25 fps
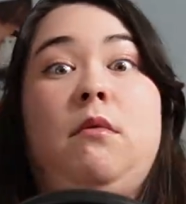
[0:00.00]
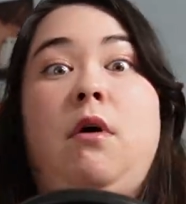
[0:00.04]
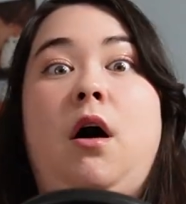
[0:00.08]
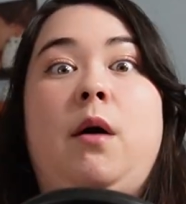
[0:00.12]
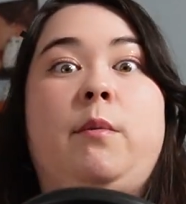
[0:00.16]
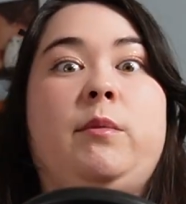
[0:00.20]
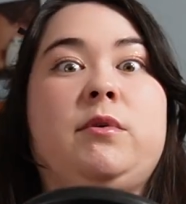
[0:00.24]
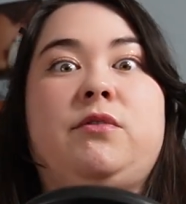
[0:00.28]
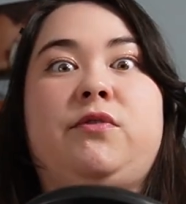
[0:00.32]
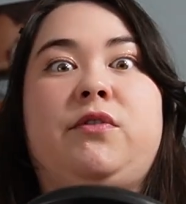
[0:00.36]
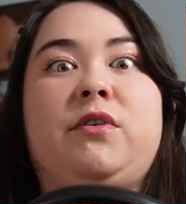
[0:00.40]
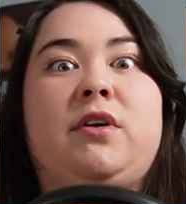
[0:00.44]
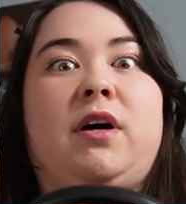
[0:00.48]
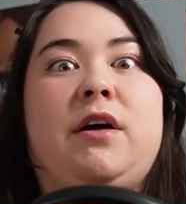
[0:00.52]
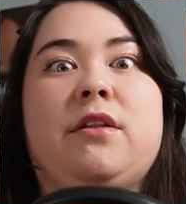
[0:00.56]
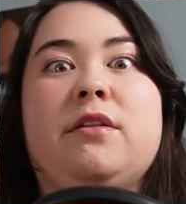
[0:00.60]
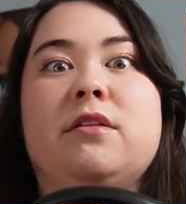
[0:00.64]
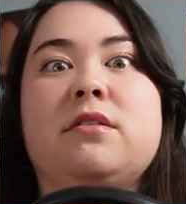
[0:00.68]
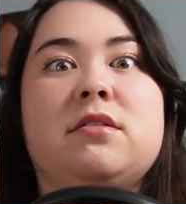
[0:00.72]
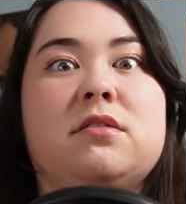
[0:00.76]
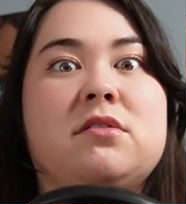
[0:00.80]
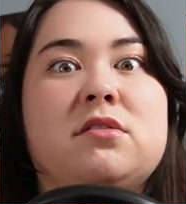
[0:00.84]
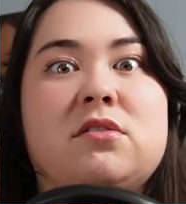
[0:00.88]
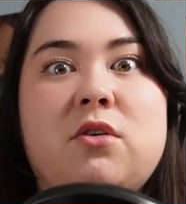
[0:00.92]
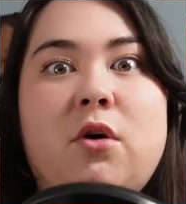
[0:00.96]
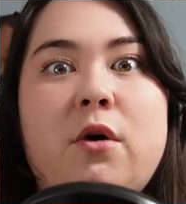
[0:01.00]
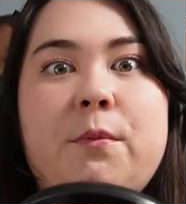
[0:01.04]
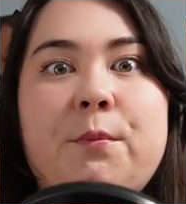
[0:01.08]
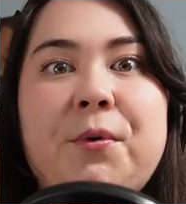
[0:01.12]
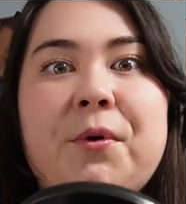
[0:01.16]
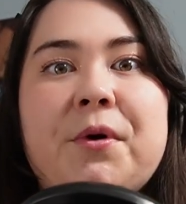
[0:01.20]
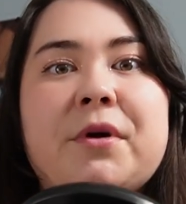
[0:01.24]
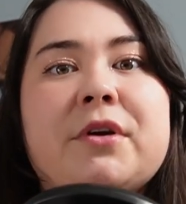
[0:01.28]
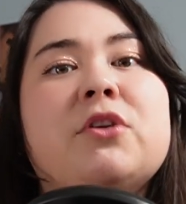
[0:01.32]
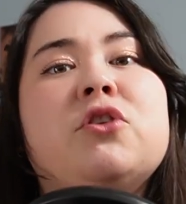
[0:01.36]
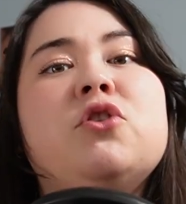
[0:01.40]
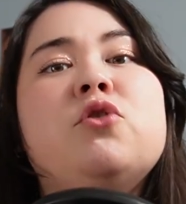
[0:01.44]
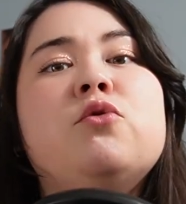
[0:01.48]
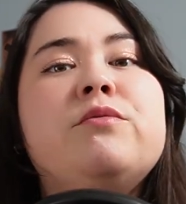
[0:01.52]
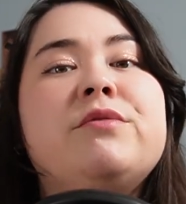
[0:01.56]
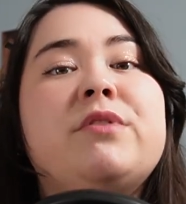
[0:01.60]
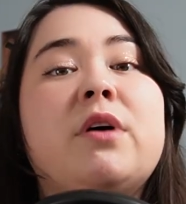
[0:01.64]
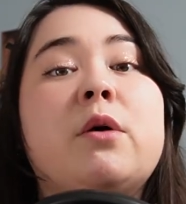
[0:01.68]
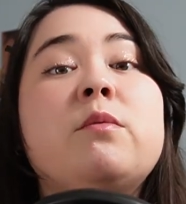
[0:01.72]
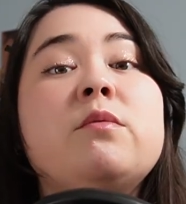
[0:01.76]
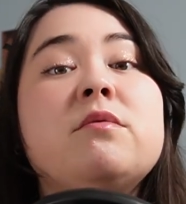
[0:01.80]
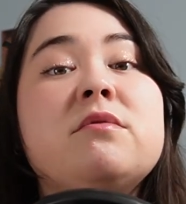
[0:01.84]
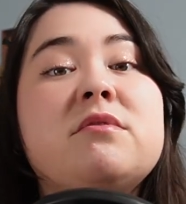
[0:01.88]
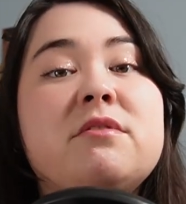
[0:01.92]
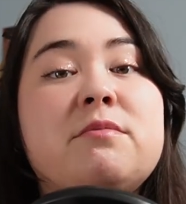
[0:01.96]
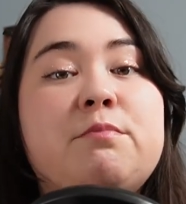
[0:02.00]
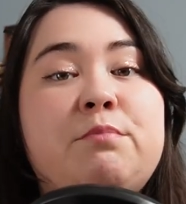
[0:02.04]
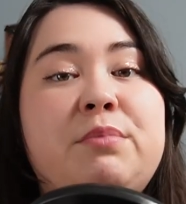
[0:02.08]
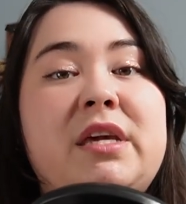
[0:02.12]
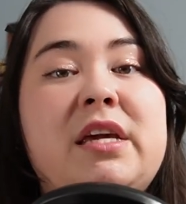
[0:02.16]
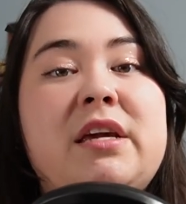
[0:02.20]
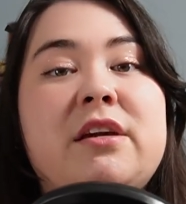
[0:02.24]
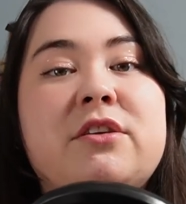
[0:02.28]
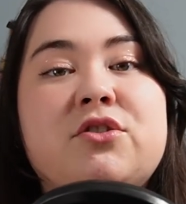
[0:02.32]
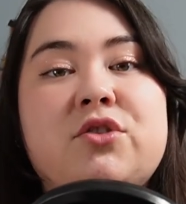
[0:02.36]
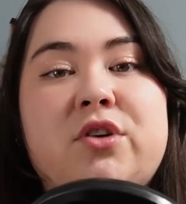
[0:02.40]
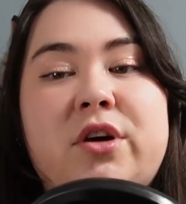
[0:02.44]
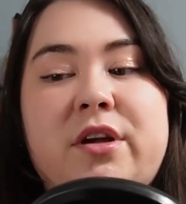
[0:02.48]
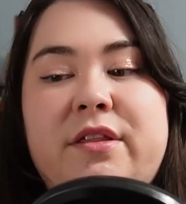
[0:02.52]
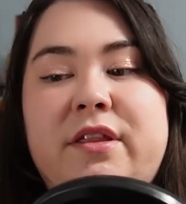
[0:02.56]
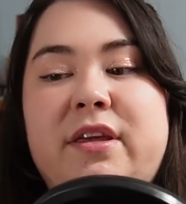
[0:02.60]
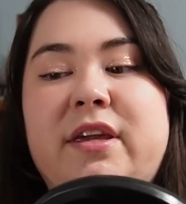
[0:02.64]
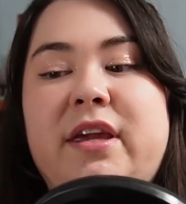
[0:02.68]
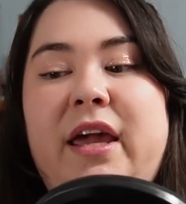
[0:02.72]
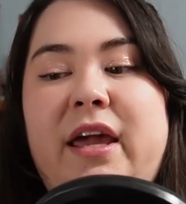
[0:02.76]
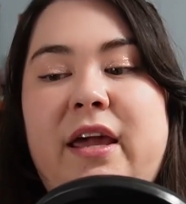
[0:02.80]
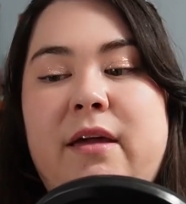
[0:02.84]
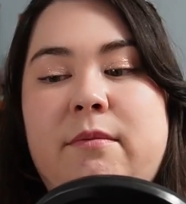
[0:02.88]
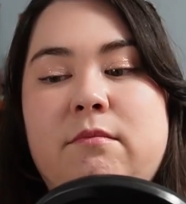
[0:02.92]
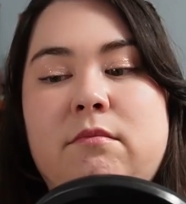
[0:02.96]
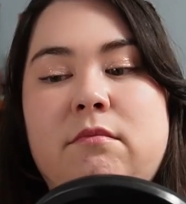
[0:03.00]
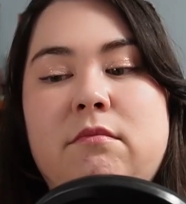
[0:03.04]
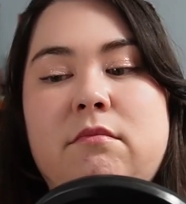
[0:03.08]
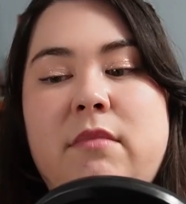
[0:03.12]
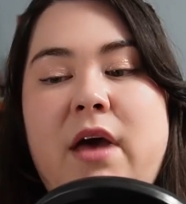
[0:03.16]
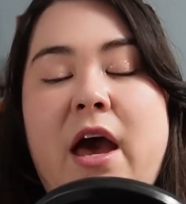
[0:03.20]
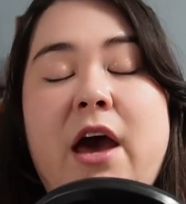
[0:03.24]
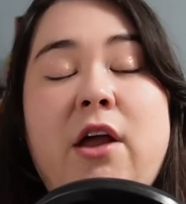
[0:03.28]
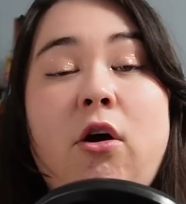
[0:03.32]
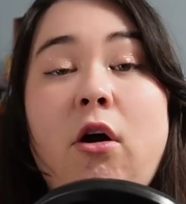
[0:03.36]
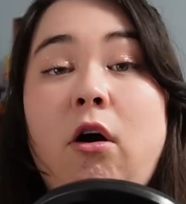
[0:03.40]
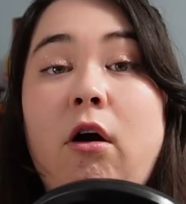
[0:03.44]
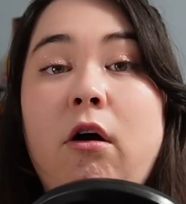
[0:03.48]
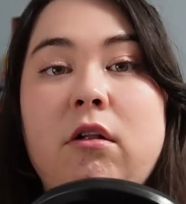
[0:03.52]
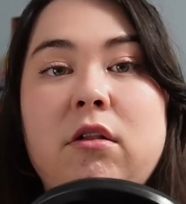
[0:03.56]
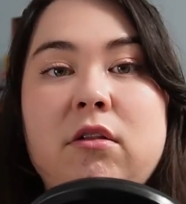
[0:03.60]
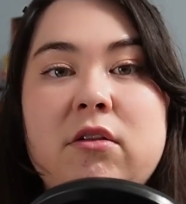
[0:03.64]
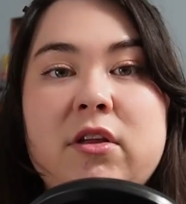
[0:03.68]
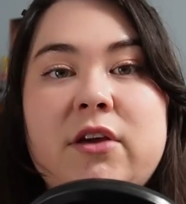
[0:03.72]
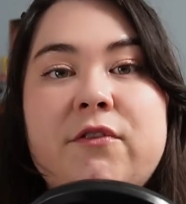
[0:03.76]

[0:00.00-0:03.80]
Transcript: almost forgot. This is so important. You don't speak during the game at all.